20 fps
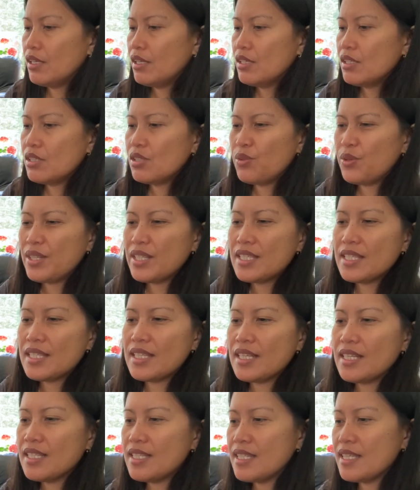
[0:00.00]
So
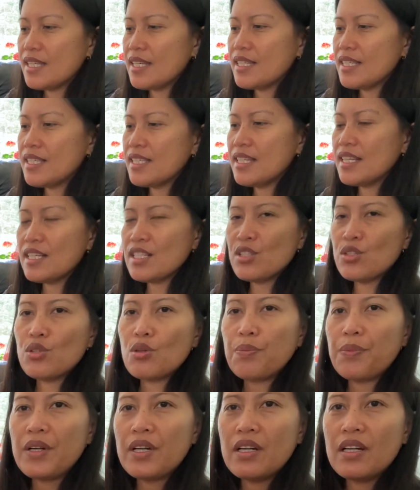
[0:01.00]
it's not
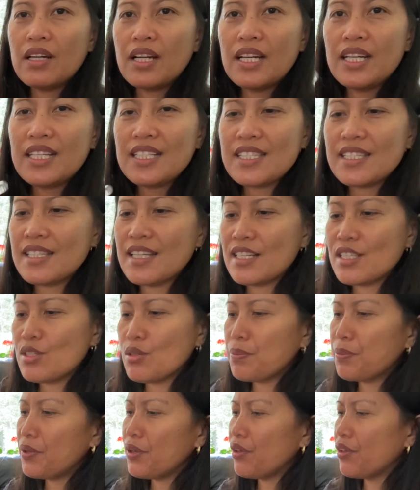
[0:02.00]
super, and it's not
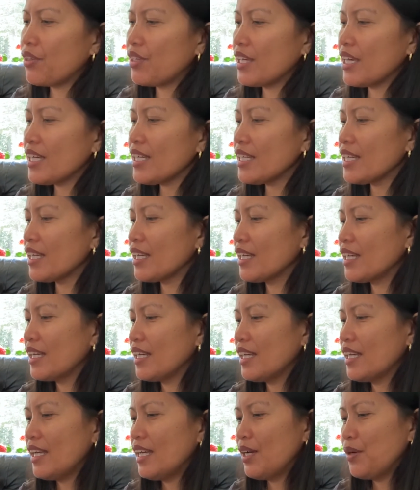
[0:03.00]
super thick.
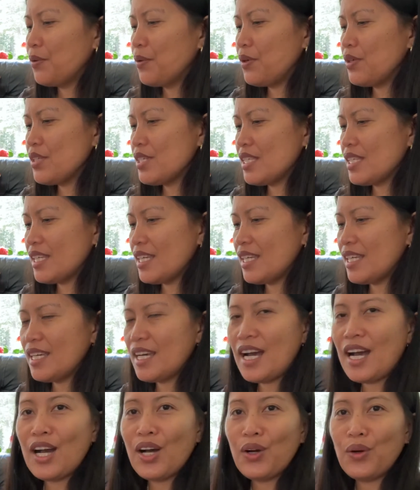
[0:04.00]
We'll see
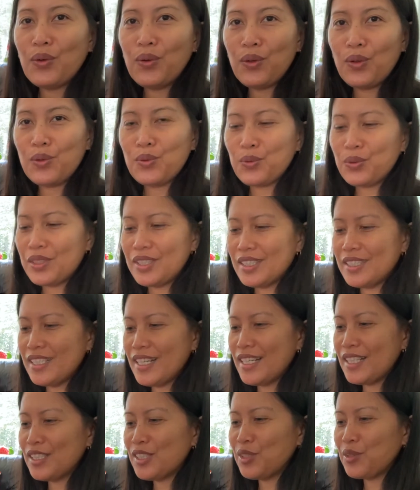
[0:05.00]
how long would it
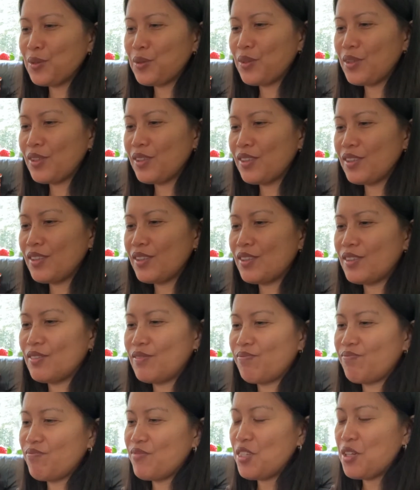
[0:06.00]
take to,
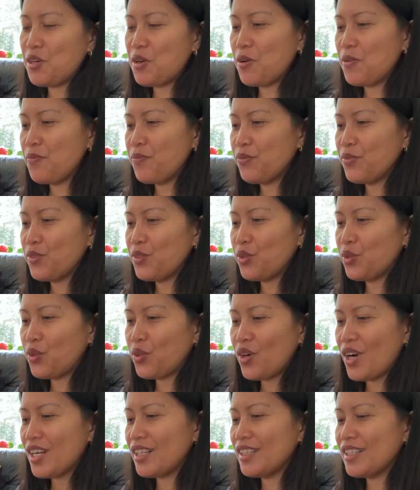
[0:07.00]
to
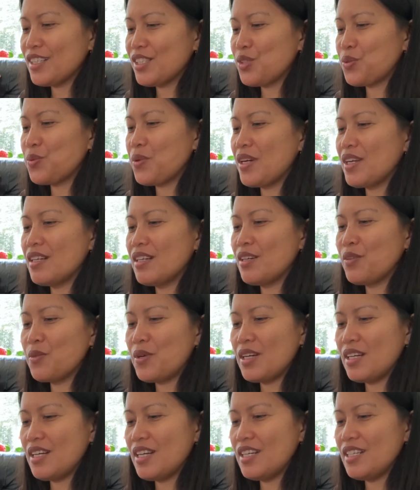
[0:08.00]
crack this one and
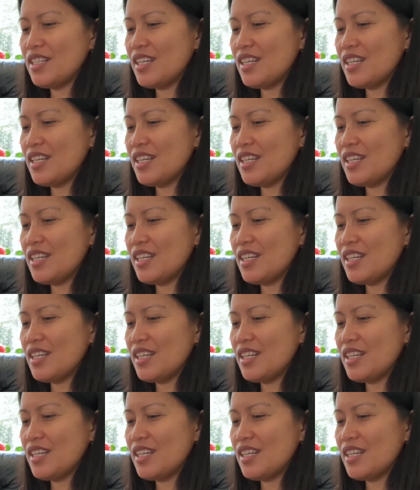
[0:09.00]
whatnot.